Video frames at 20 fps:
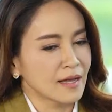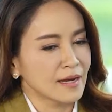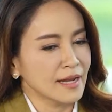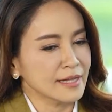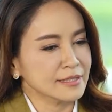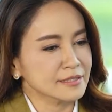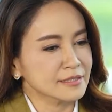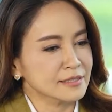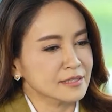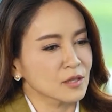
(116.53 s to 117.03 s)

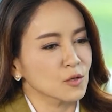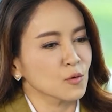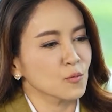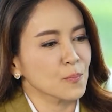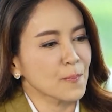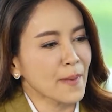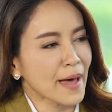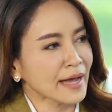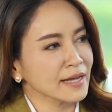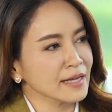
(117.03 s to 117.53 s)
Let's look
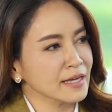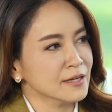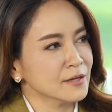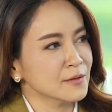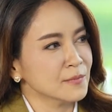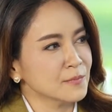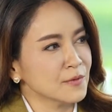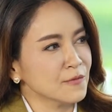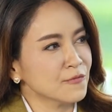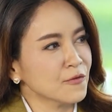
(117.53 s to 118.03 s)
back
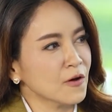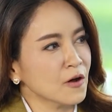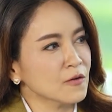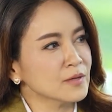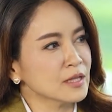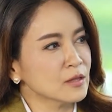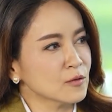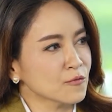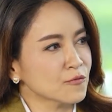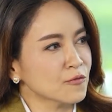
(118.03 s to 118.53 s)
before
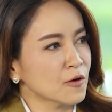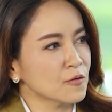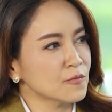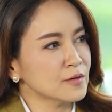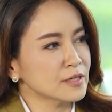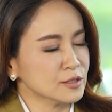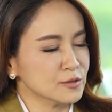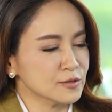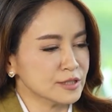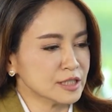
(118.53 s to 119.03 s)
we look
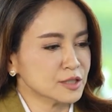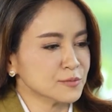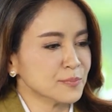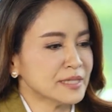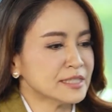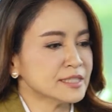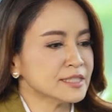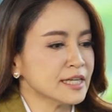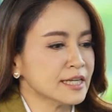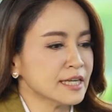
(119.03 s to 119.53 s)
forward. You just
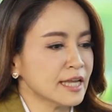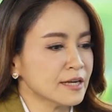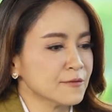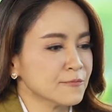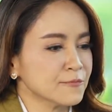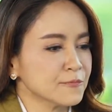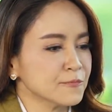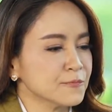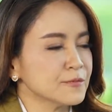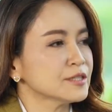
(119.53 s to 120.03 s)
mentioned that
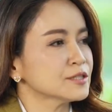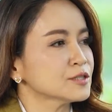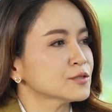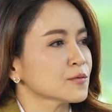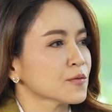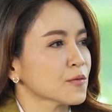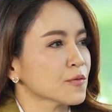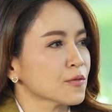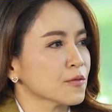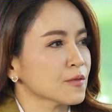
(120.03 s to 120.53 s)
we
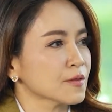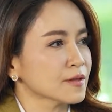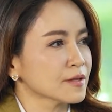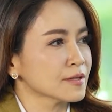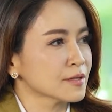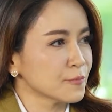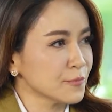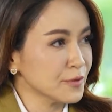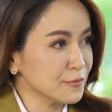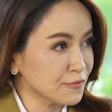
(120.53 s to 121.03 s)
should
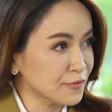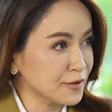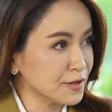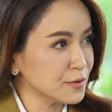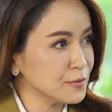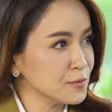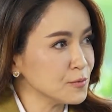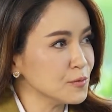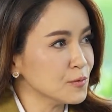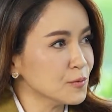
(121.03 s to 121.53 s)

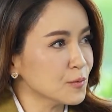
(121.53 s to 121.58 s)
review